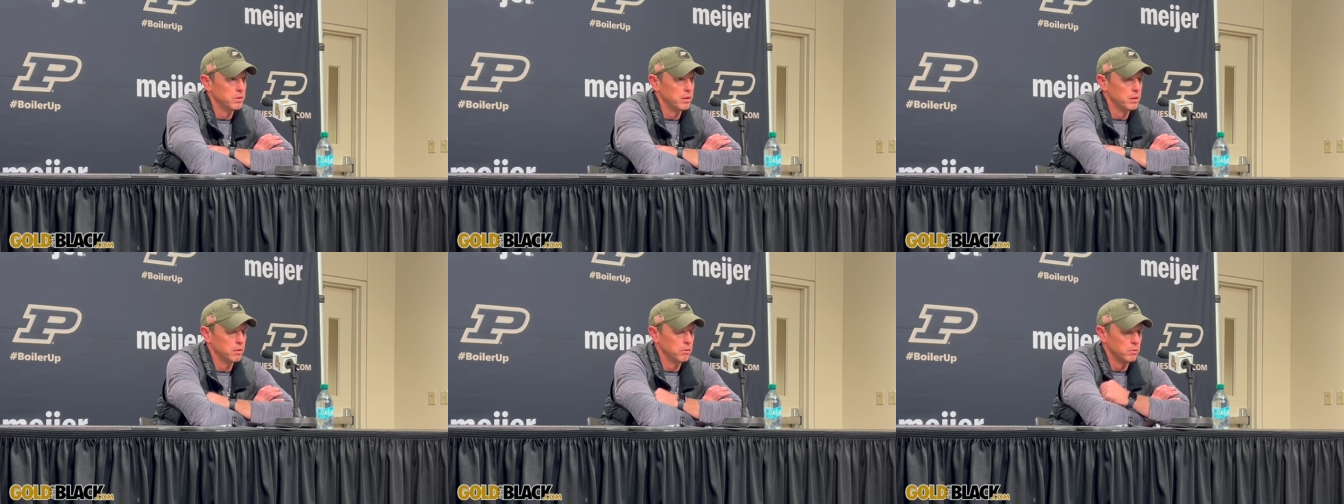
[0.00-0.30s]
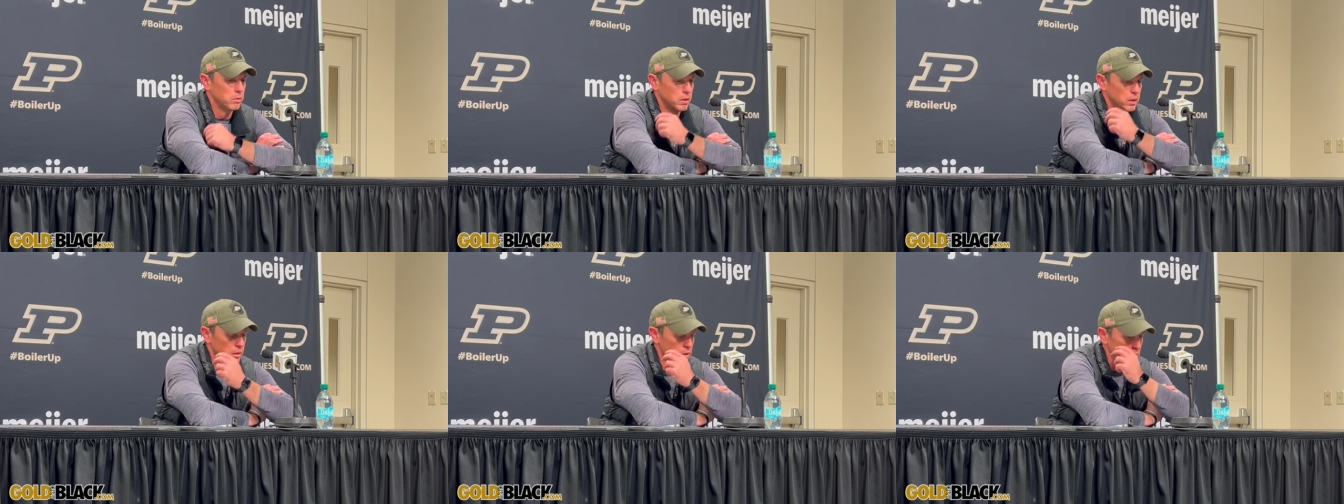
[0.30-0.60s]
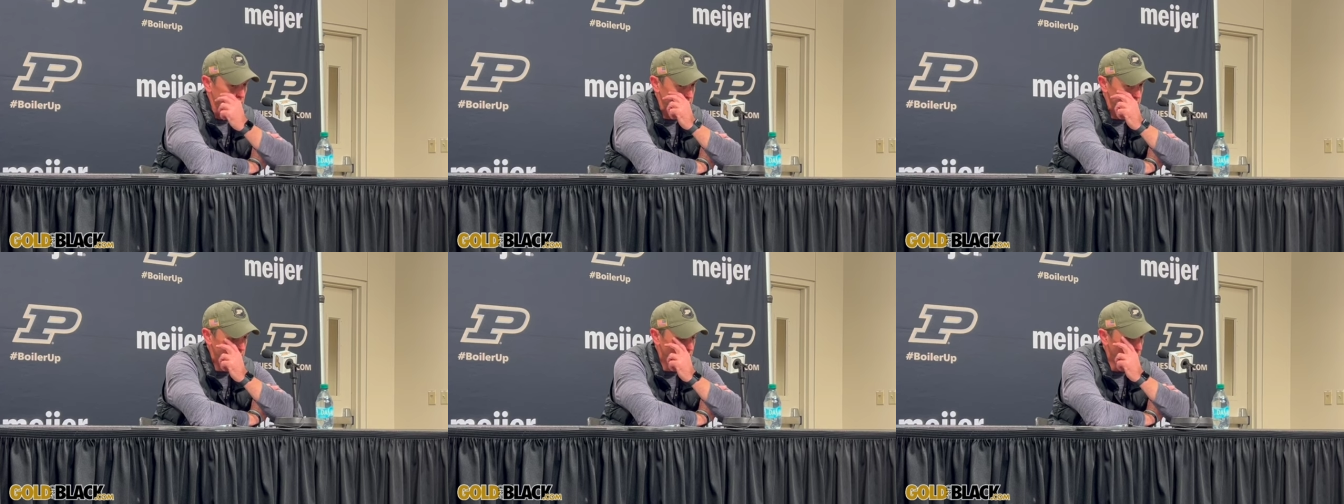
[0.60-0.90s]
You
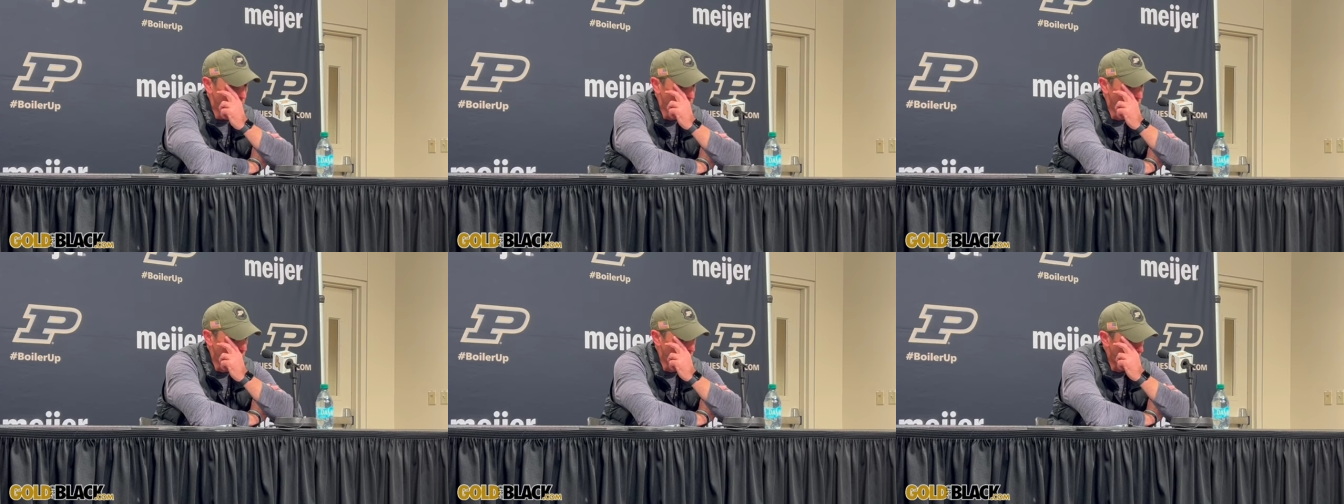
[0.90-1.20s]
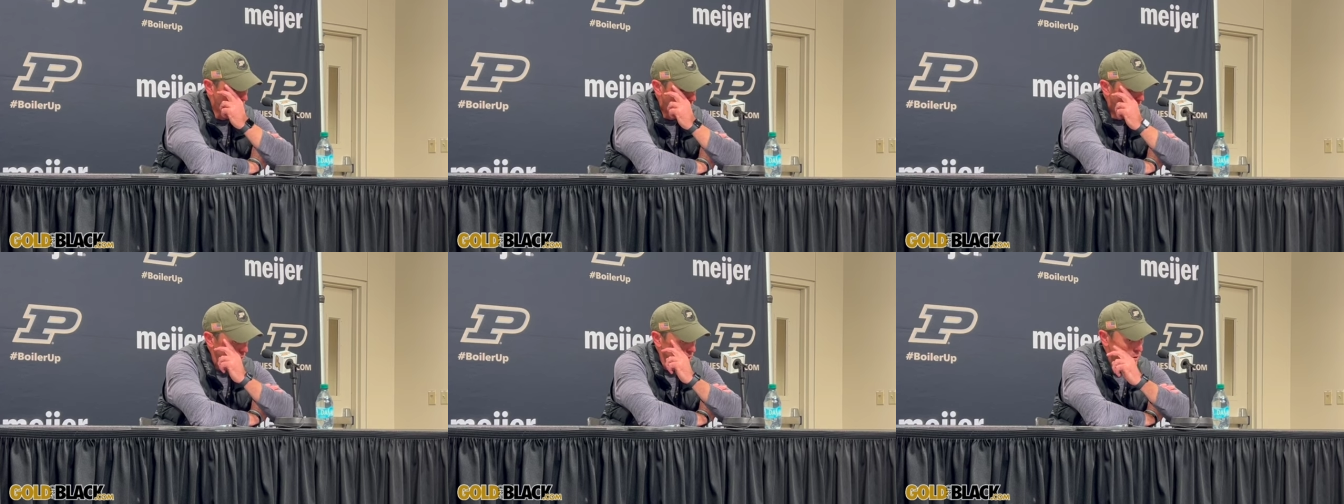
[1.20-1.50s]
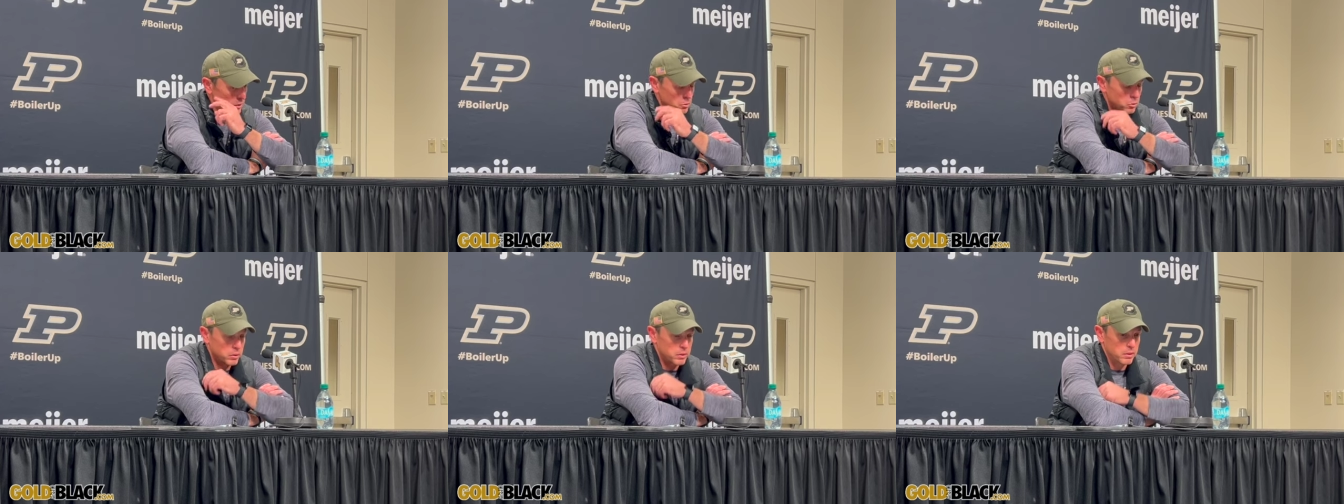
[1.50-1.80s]
know,
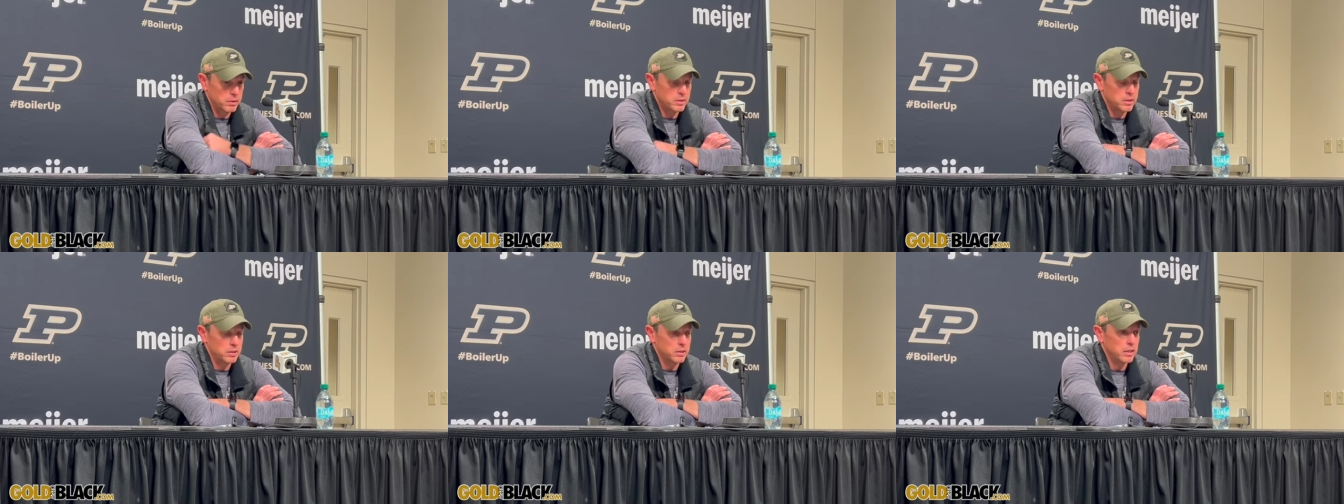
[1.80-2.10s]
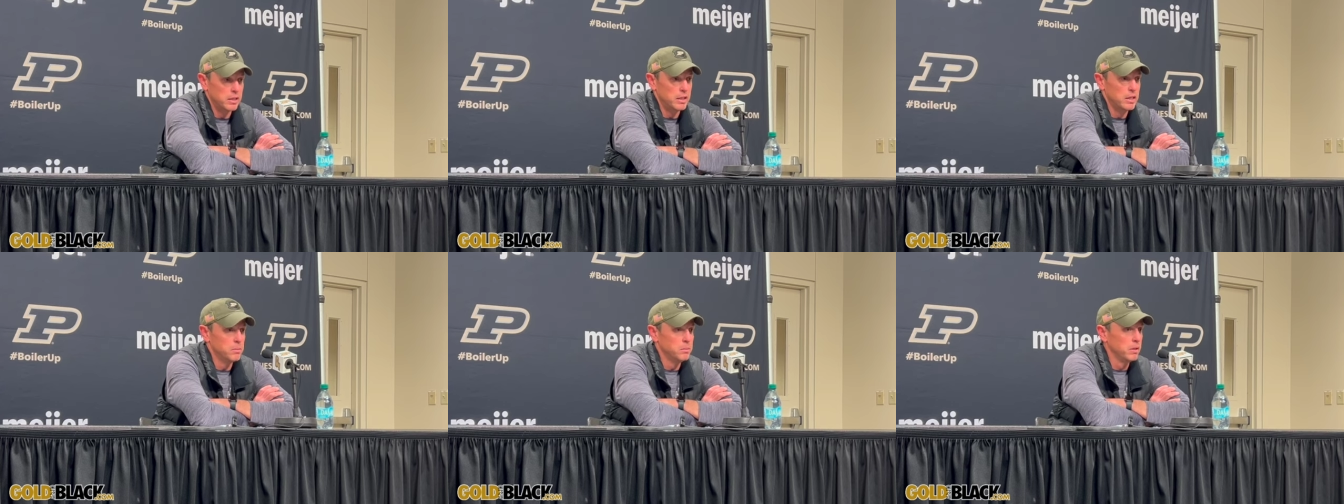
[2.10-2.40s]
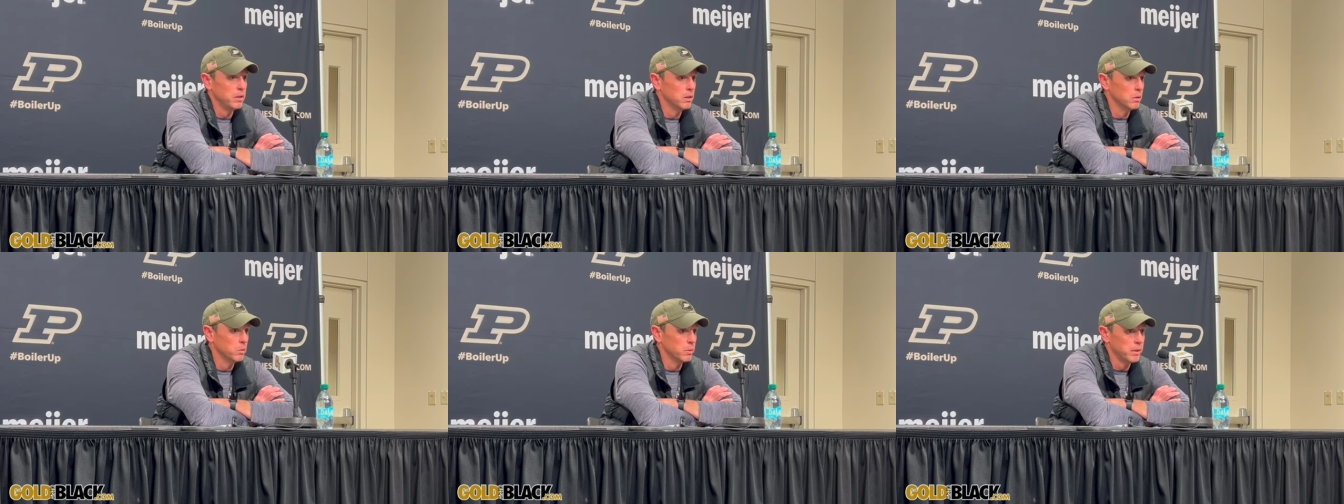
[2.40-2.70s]
whether it's a scheme
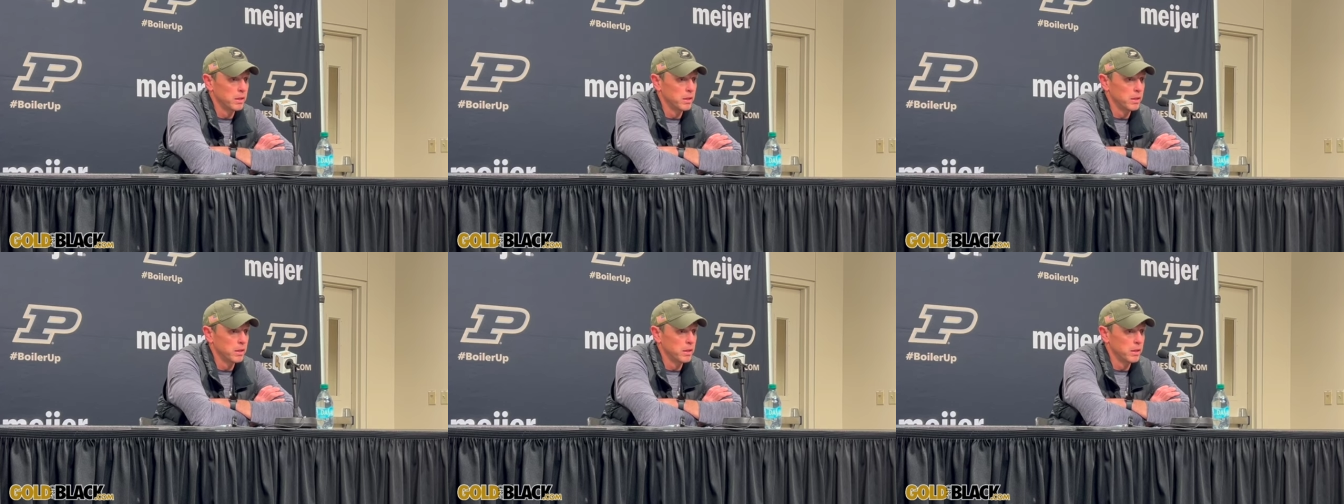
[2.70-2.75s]
deal,